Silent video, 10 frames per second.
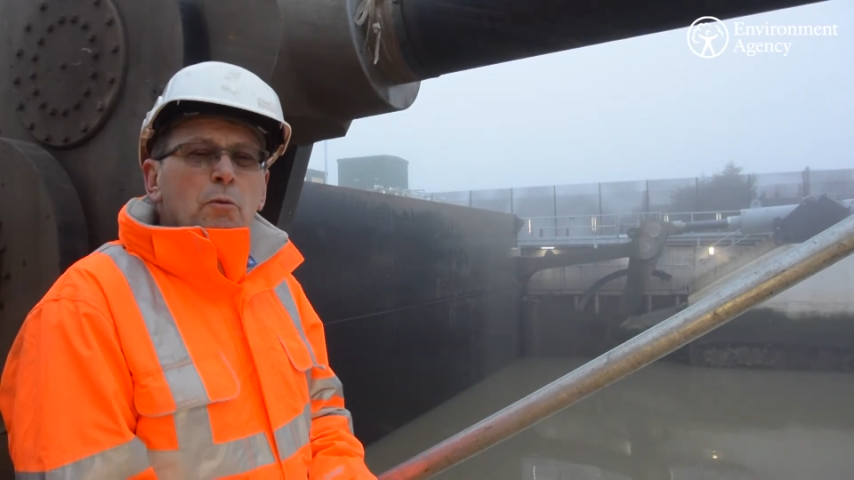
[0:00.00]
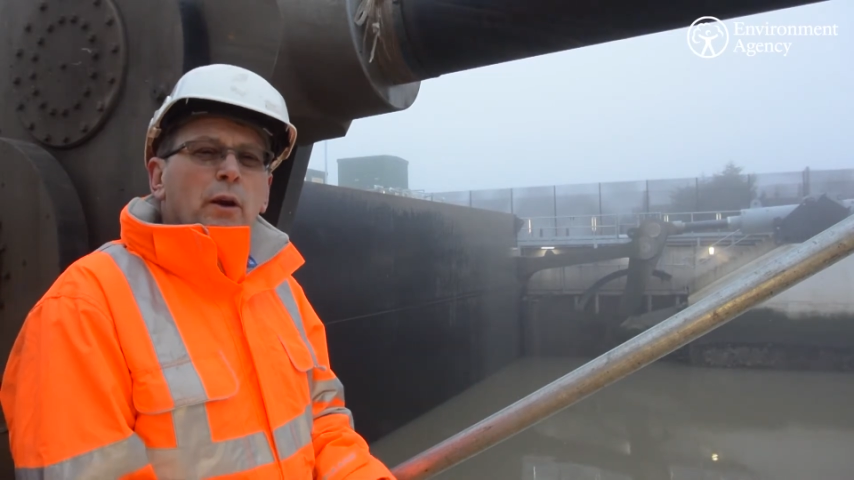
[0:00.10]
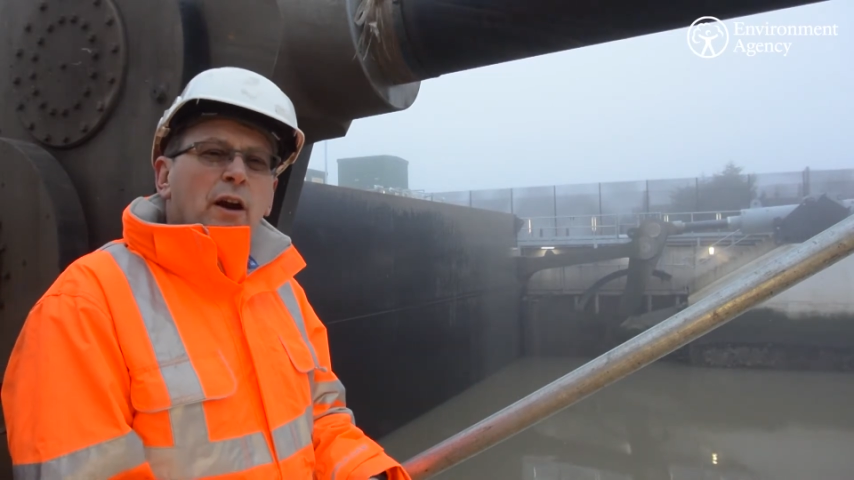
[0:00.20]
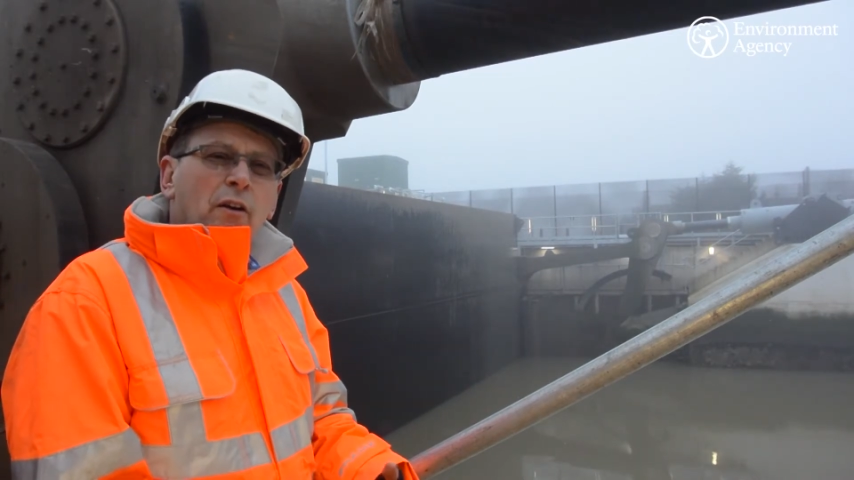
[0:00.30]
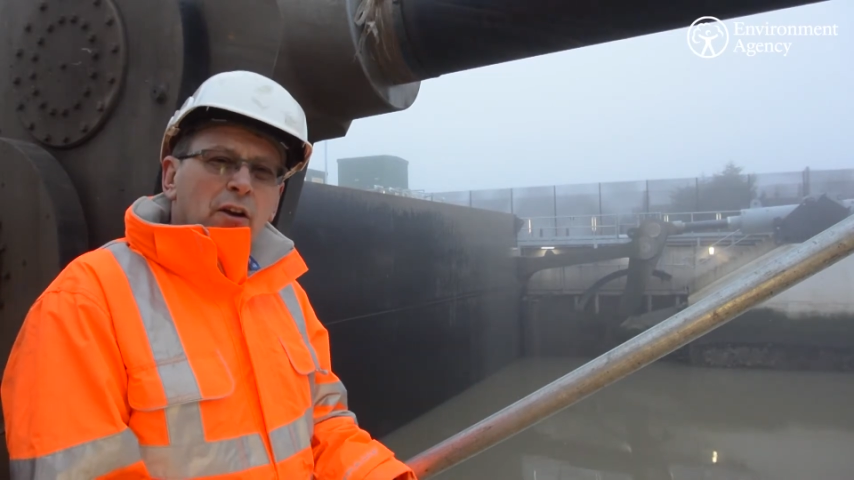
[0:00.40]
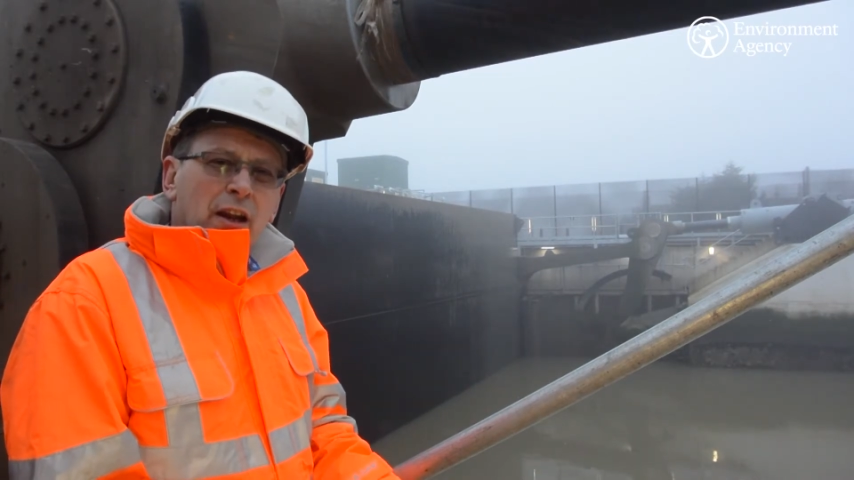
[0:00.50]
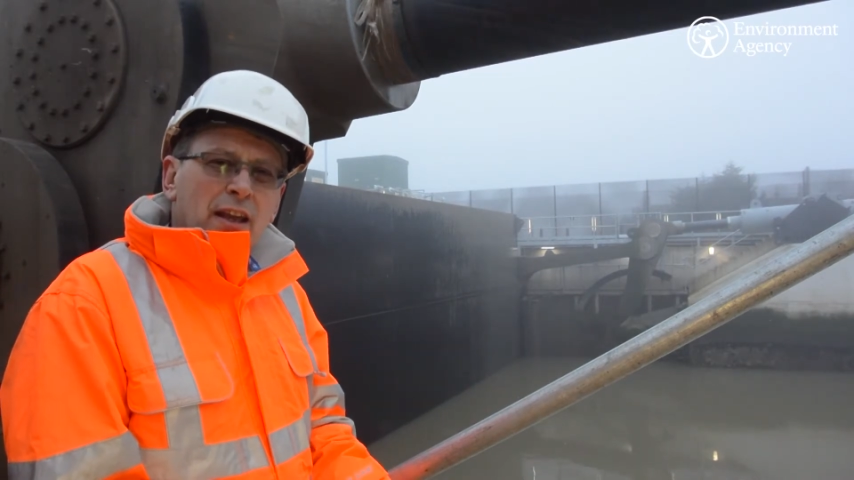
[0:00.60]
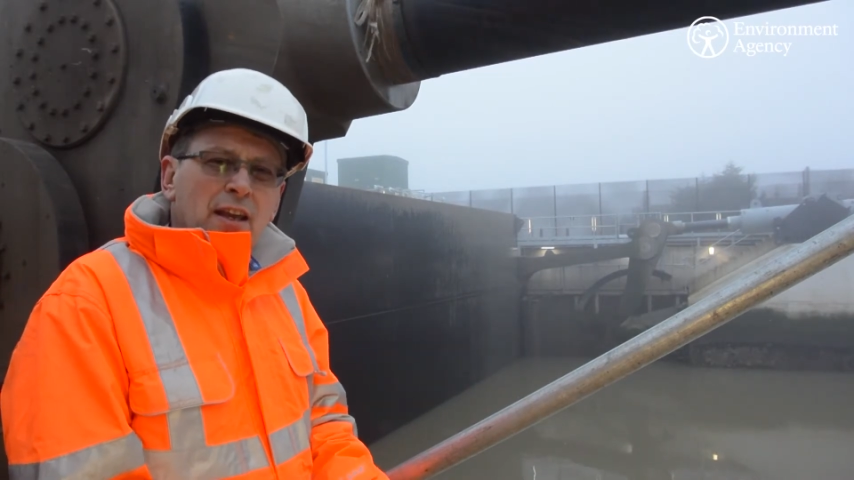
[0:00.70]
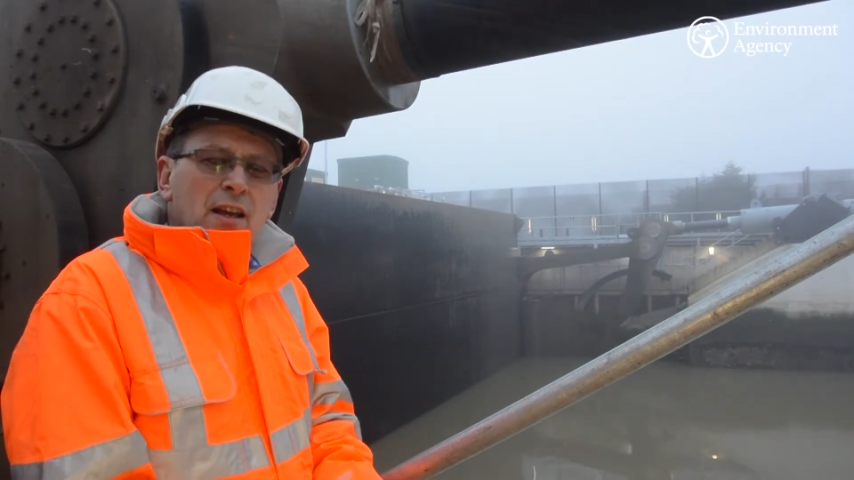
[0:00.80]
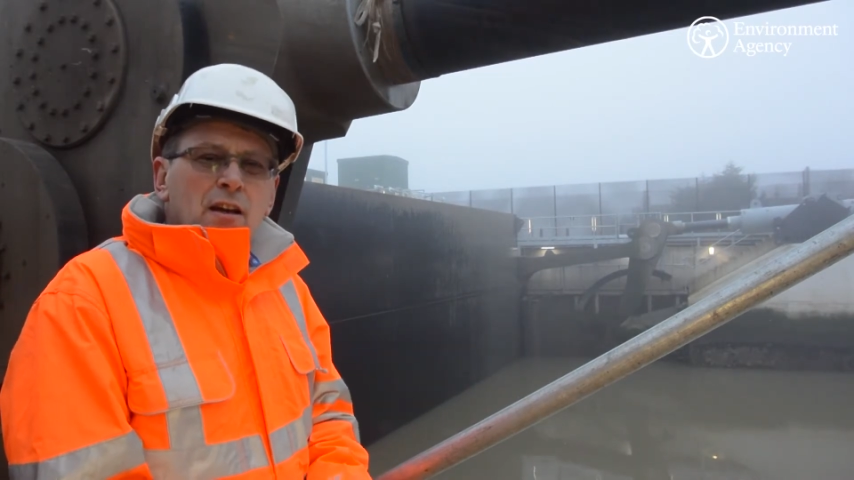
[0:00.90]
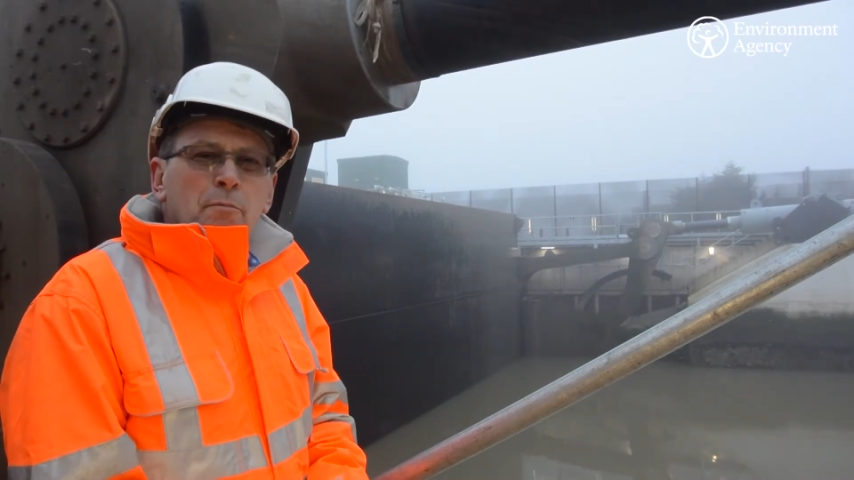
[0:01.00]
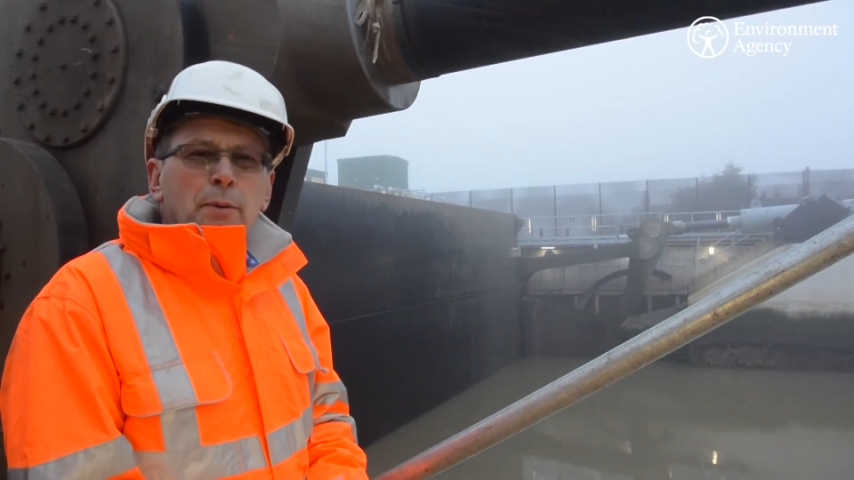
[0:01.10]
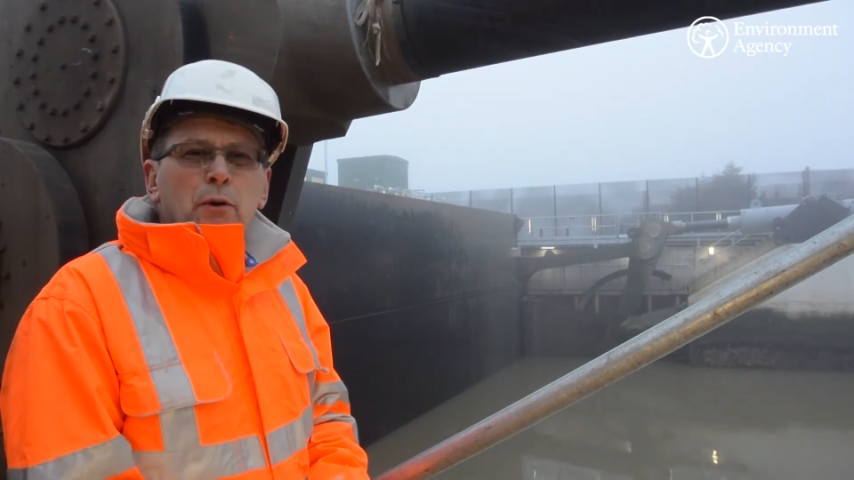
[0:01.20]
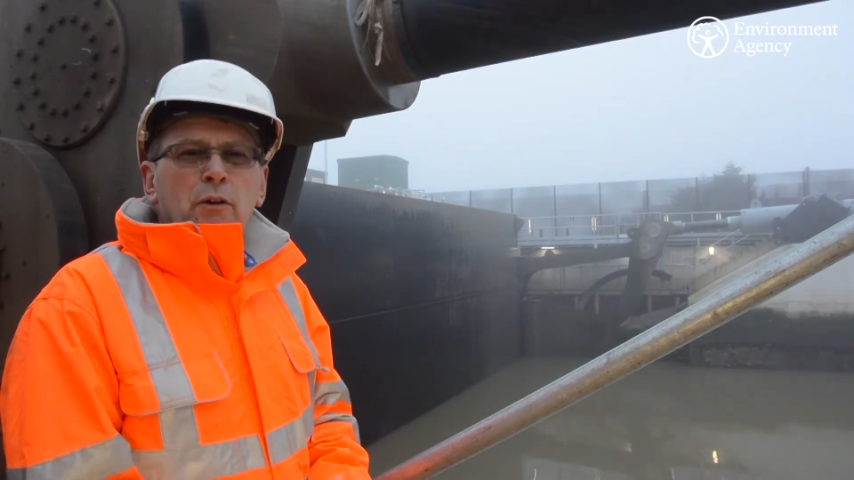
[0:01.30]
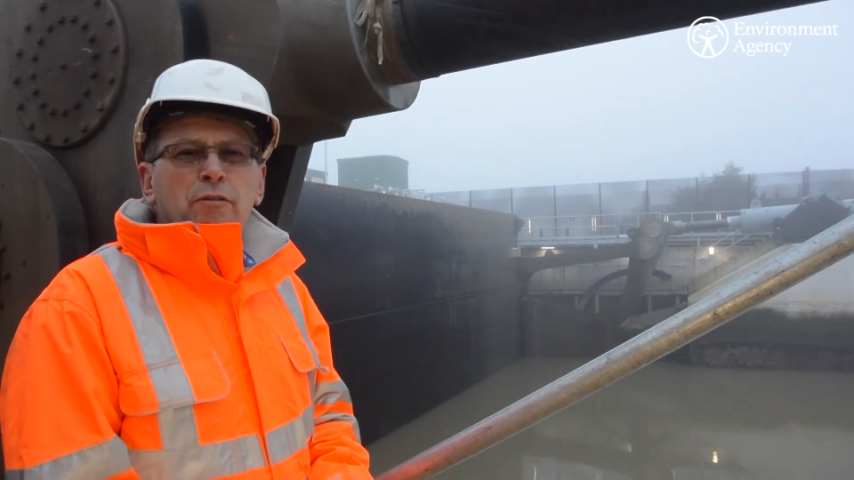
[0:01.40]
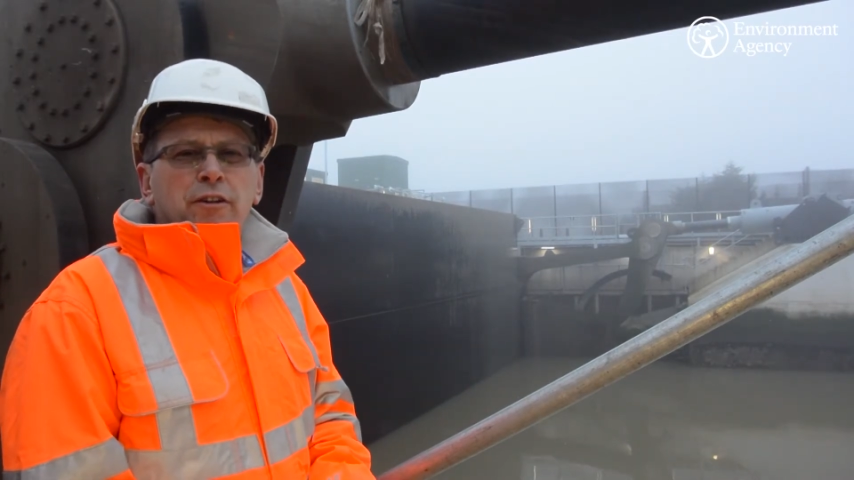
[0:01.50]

We're currently building